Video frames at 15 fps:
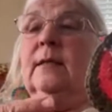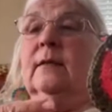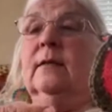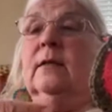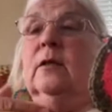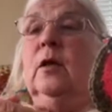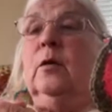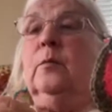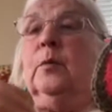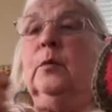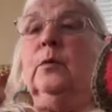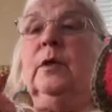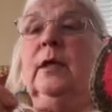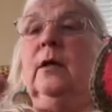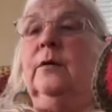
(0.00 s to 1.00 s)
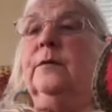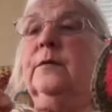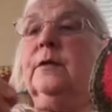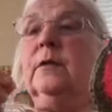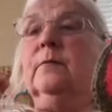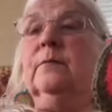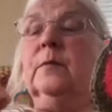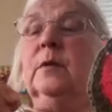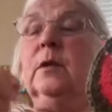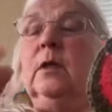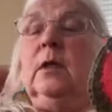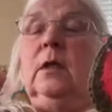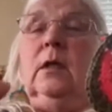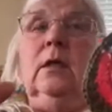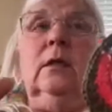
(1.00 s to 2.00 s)
There's no bullions and
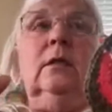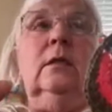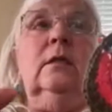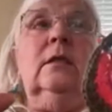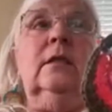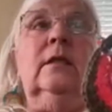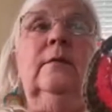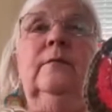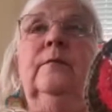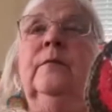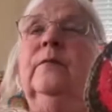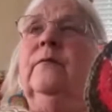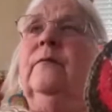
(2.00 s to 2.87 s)
and um,